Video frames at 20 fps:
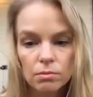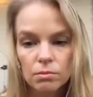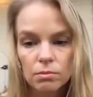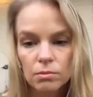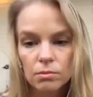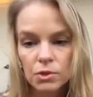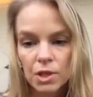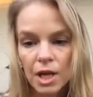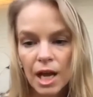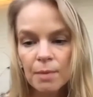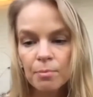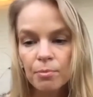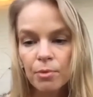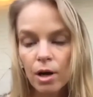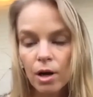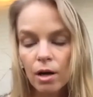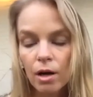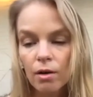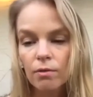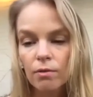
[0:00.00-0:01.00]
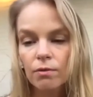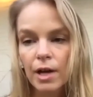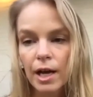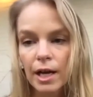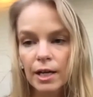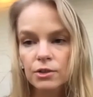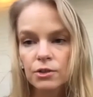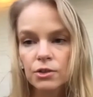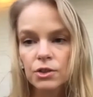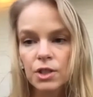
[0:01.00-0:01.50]
type of
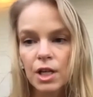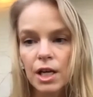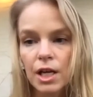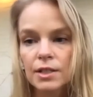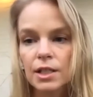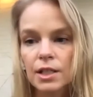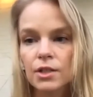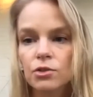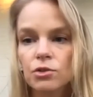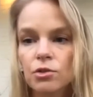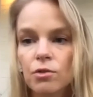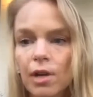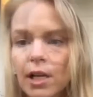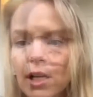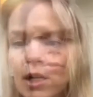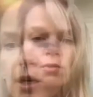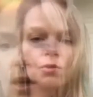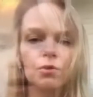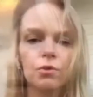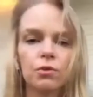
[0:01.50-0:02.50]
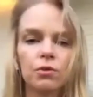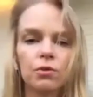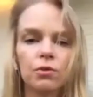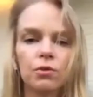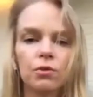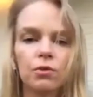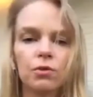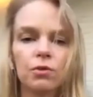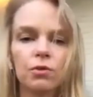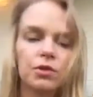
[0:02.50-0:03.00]
exercise, and it's great.
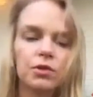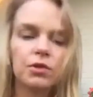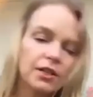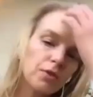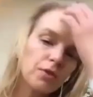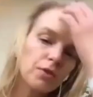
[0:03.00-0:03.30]
That's a